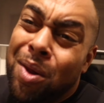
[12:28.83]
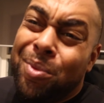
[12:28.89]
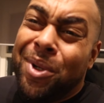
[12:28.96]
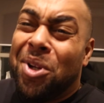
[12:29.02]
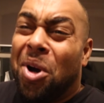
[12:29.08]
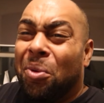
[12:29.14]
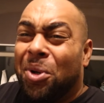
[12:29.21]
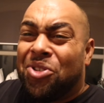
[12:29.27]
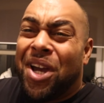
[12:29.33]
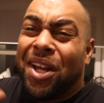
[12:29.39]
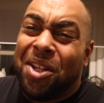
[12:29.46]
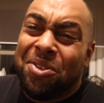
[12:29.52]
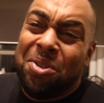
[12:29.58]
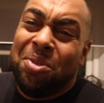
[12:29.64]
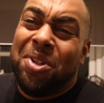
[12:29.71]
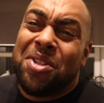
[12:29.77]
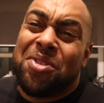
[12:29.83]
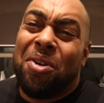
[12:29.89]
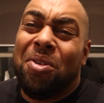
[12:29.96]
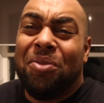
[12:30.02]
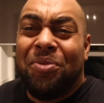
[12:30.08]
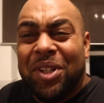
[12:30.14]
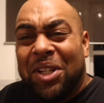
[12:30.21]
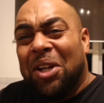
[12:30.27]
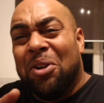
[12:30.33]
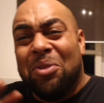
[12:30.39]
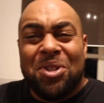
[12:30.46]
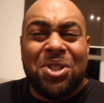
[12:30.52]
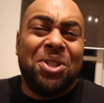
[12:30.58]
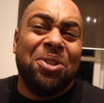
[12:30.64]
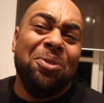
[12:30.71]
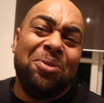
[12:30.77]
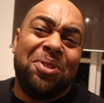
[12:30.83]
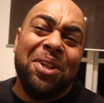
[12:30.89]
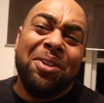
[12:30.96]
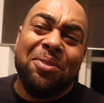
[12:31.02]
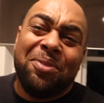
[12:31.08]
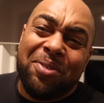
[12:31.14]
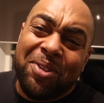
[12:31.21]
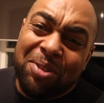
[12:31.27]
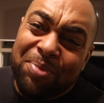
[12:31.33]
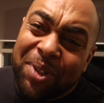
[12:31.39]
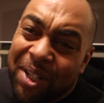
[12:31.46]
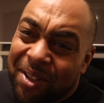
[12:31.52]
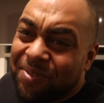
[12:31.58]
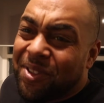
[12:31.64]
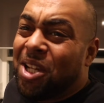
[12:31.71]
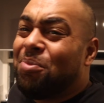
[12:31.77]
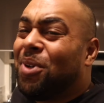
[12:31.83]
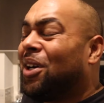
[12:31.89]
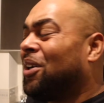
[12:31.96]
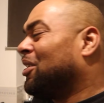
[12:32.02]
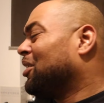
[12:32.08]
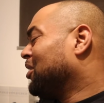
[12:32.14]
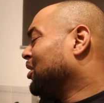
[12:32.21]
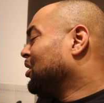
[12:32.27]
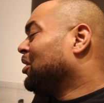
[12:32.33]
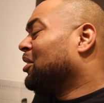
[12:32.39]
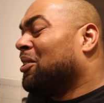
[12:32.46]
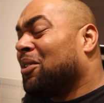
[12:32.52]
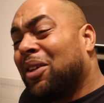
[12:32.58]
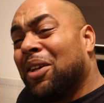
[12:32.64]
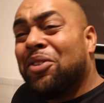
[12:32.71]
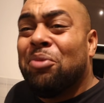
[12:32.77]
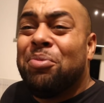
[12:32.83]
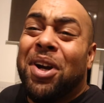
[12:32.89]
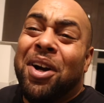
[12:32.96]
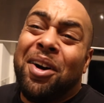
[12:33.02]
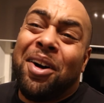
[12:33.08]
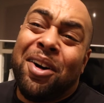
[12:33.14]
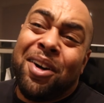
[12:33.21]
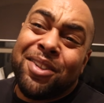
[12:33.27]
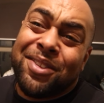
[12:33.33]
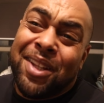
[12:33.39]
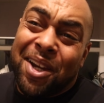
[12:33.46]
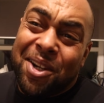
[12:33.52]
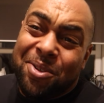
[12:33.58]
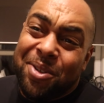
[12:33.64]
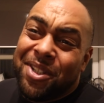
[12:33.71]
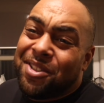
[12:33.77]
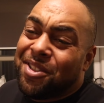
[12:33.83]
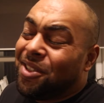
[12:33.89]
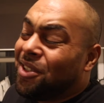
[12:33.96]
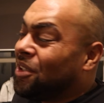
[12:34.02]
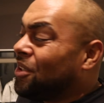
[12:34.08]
We know we're trying to do this old video shoot thing for his birthday, but I guess I better ask that question,